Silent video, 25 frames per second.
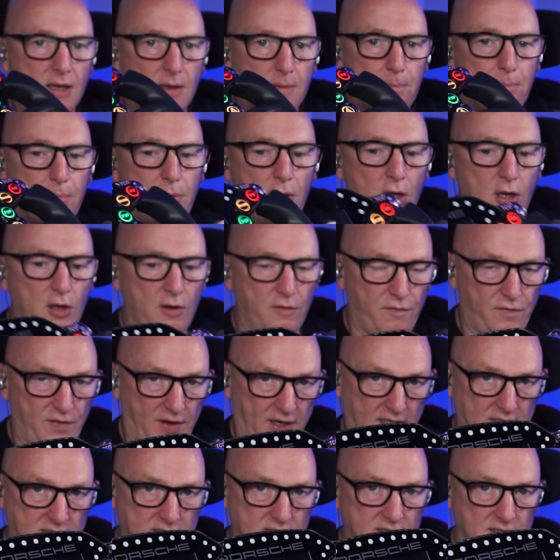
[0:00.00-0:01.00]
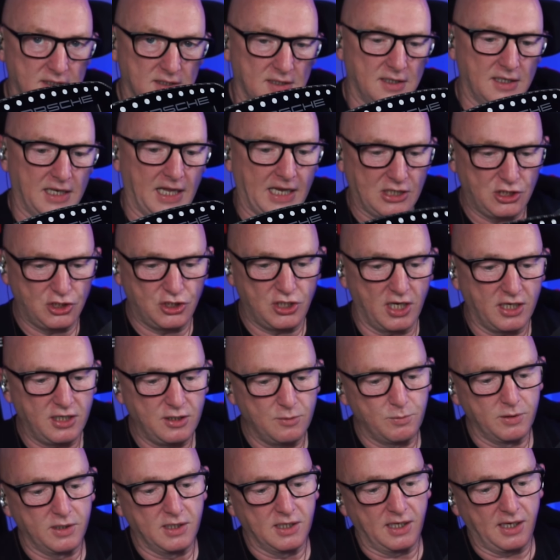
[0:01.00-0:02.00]
perfect. Like,
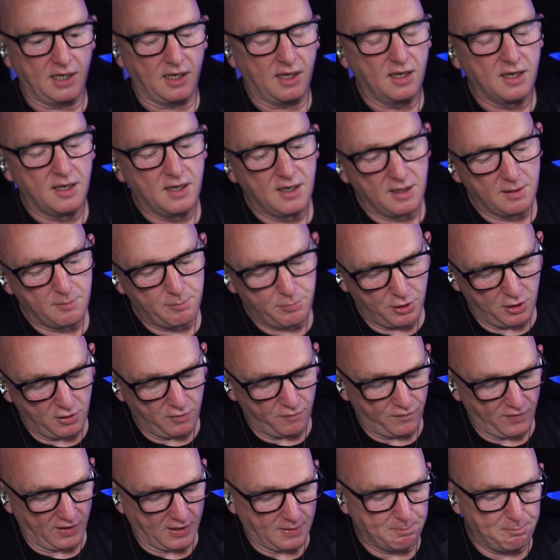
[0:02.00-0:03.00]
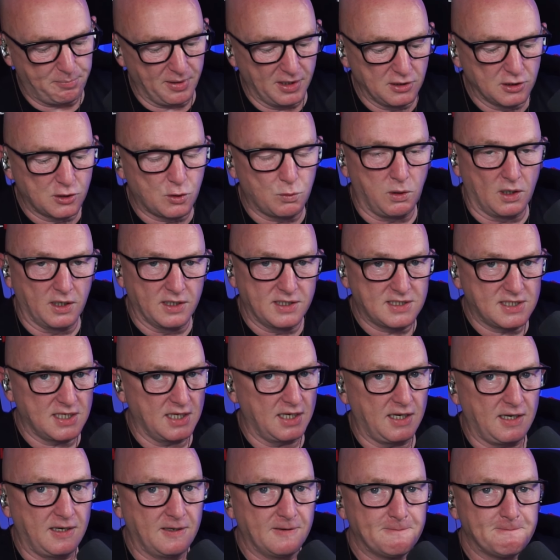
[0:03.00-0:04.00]
genuinely perfect. Build
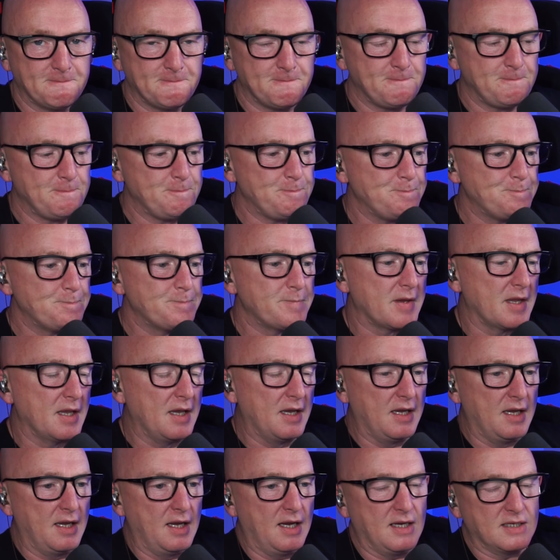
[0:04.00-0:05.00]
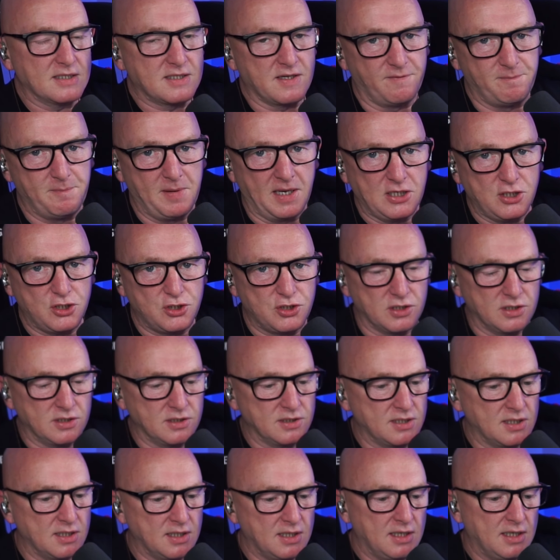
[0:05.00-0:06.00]
quality, as I've
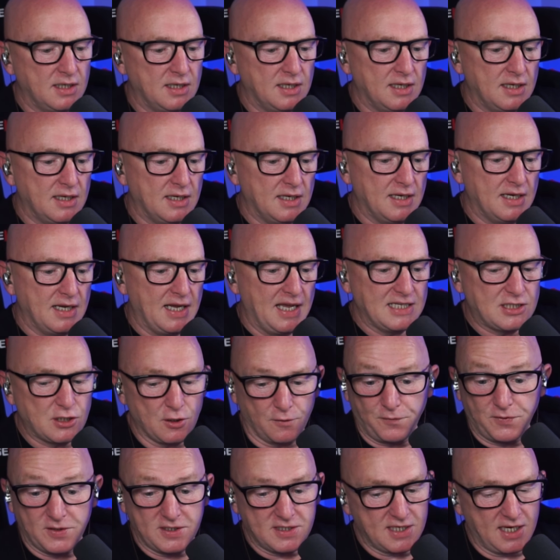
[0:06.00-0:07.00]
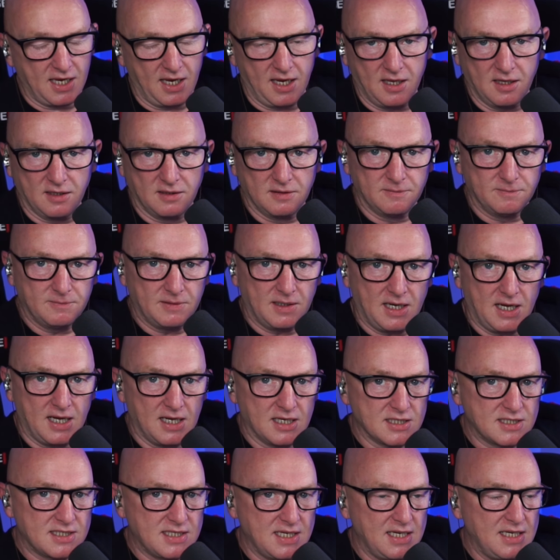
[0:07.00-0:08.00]
mentioned, it's off the scale,
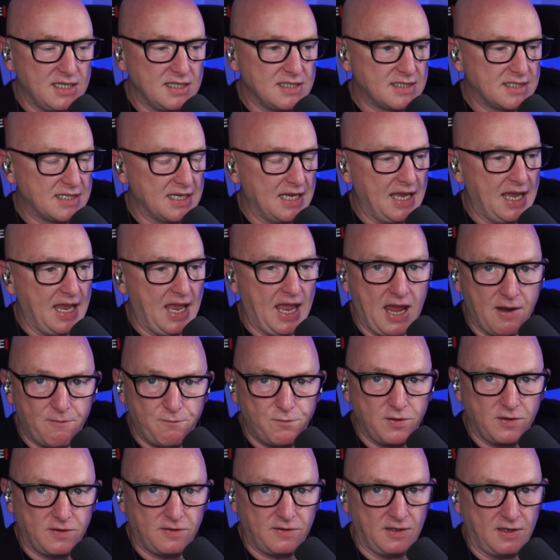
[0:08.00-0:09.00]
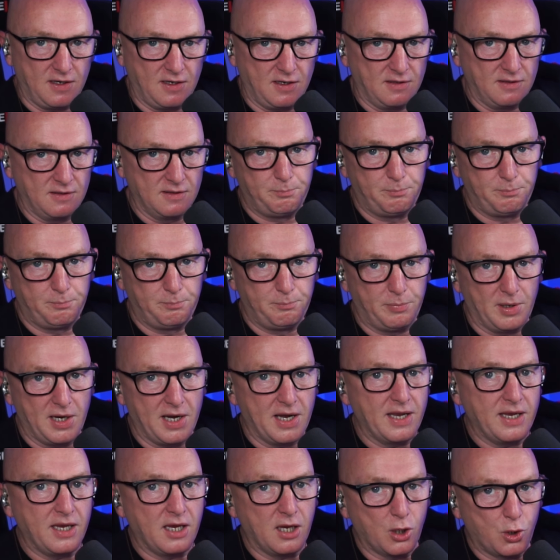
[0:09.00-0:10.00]
as is everything
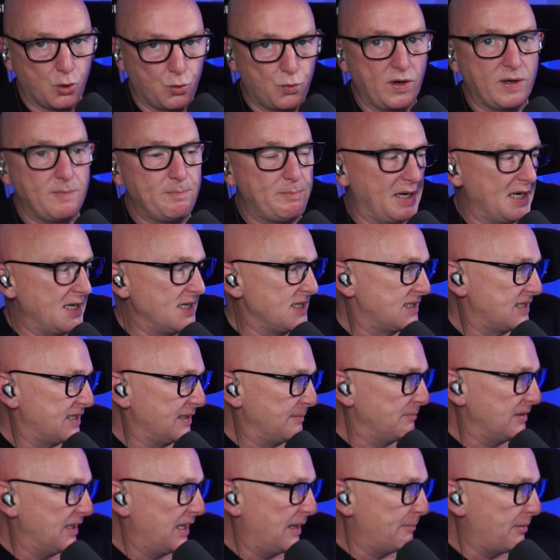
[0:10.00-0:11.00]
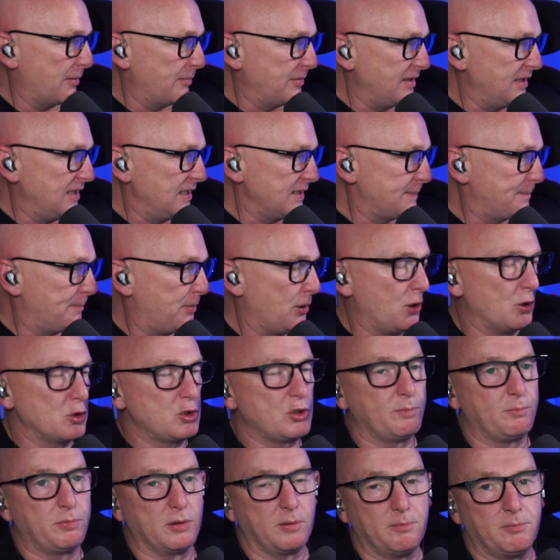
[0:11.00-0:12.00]
by Grid by SimLab. I mean, this
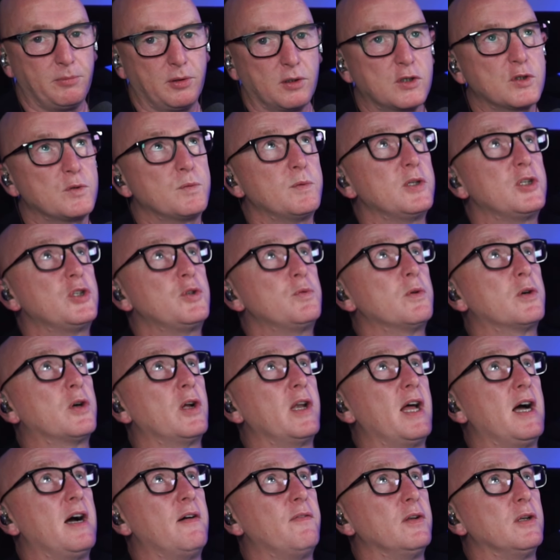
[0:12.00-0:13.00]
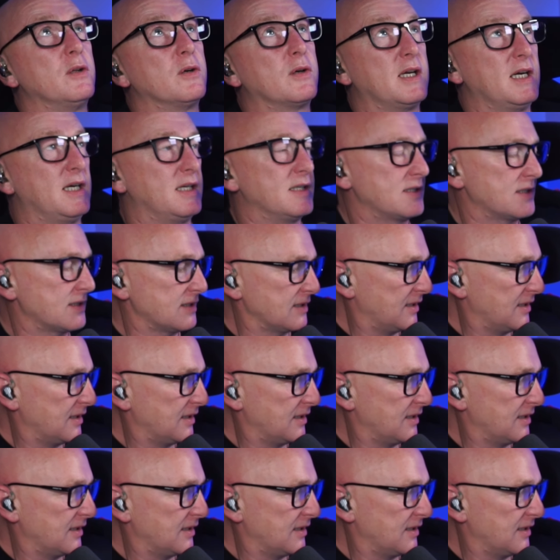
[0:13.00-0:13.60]
Porsche button box, which we're going to have a look at